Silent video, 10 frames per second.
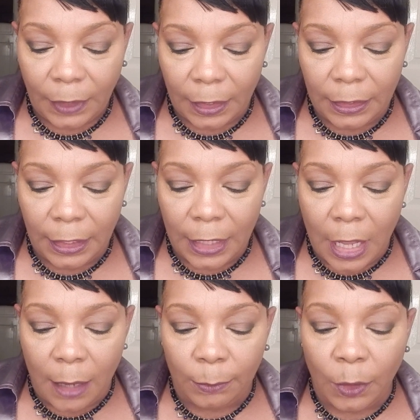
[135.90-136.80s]
The
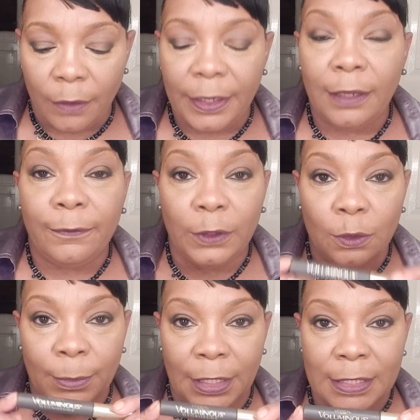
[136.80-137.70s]
L'Oreal
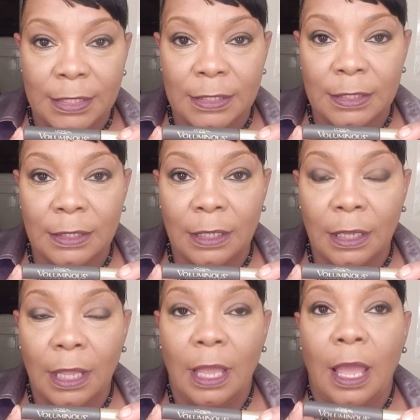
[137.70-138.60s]
Voluminous.
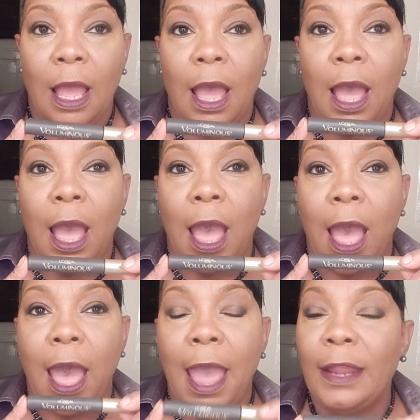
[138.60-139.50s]

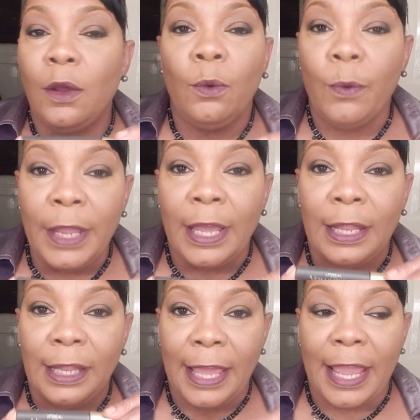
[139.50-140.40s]
I don't wear
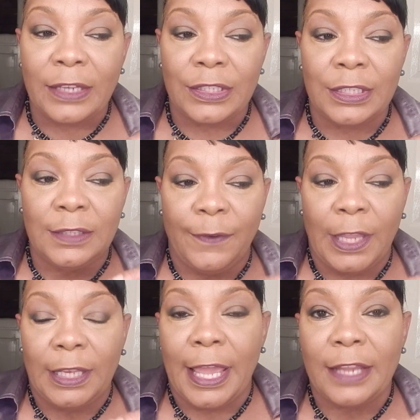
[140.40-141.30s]
lashes,
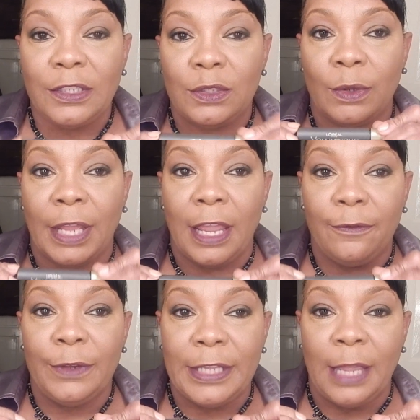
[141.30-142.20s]
fake lashes, on an
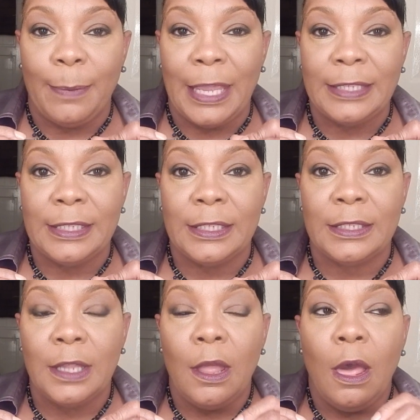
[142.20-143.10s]
everyday
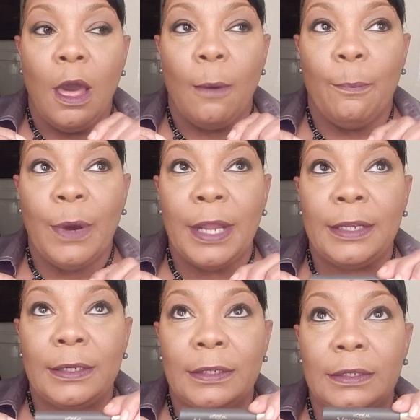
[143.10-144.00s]
basis,
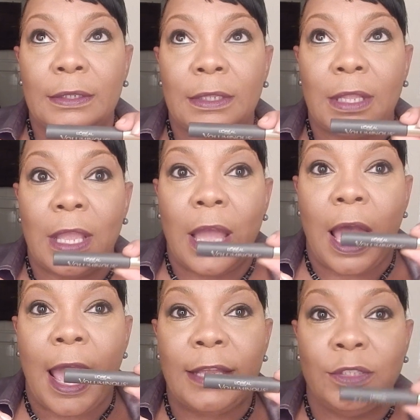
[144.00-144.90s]
but
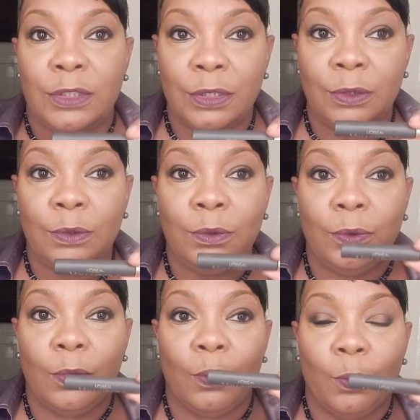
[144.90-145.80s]
I do
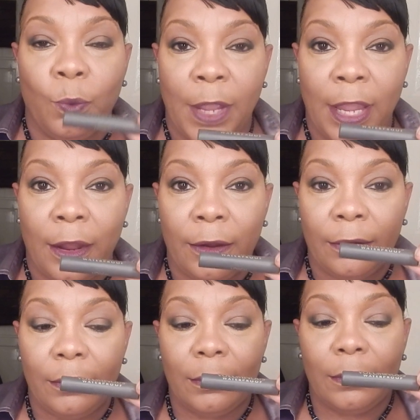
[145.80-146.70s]

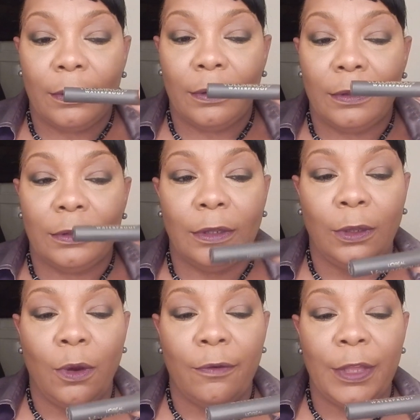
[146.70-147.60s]
wear the
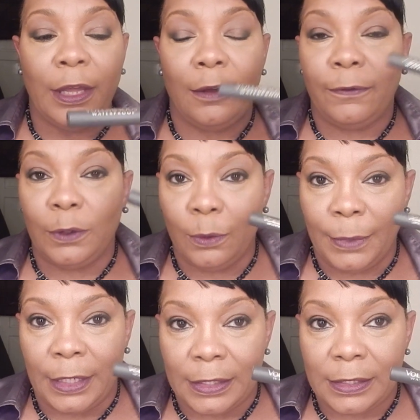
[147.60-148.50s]
L'Oreal
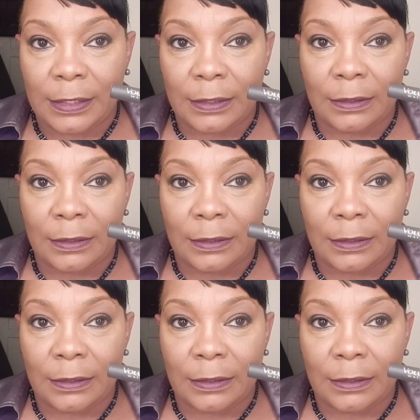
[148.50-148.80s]
Voluminous